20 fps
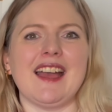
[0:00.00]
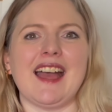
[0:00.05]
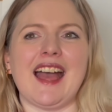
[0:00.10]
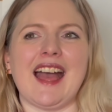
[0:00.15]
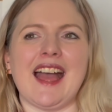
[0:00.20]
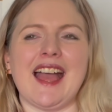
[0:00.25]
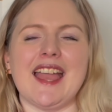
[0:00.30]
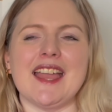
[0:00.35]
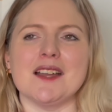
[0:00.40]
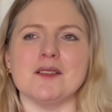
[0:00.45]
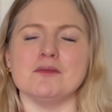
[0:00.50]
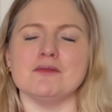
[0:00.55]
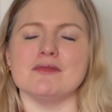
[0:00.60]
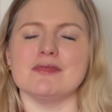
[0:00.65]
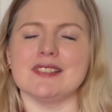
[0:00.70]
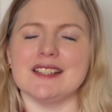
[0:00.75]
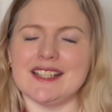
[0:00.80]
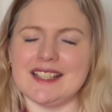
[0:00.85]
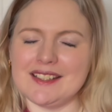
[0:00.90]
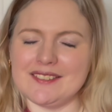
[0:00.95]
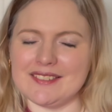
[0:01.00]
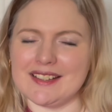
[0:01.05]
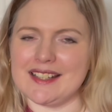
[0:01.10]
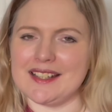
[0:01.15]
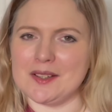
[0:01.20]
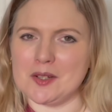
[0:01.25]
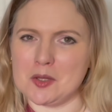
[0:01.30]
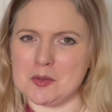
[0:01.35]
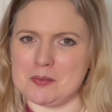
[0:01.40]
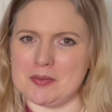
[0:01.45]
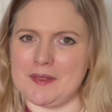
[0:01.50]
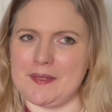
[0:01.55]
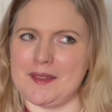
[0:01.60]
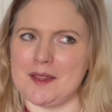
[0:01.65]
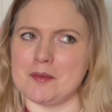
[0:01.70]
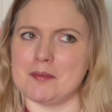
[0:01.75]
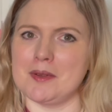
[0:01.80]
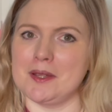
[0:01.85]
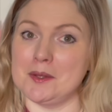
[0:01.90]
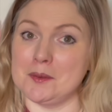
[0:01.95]
I am really, really hoping
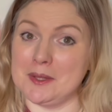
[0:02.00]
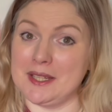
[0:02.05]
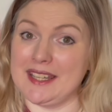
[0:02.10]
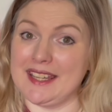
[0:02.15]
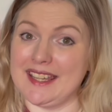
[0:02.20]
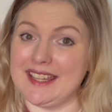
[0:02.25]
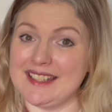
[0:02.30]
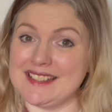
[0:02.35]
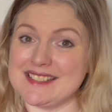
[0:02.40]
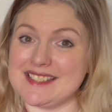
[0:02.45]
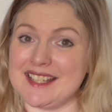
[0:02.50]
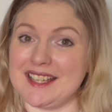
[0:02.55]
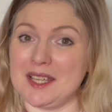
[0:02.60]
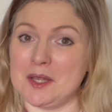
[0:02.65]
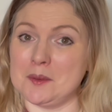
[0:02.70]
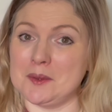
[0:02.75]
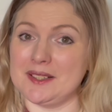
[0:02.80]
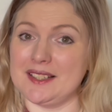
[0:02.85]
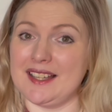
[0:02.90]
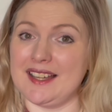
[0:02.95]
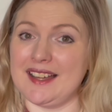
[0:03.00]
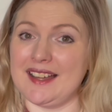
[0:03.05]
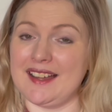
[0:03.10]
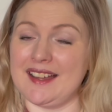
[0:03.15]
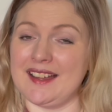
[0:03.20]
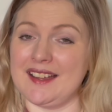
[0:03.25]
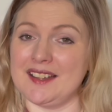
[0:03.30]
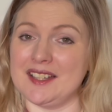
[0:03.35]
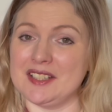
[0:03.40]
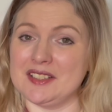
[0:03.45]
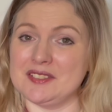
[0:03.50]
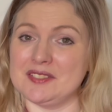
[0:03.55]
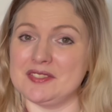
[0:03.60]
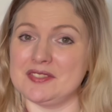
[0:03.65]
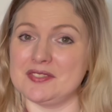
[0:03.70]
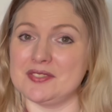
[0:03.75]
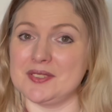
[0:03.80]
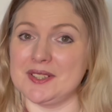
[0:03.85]
that by the weekend I will have,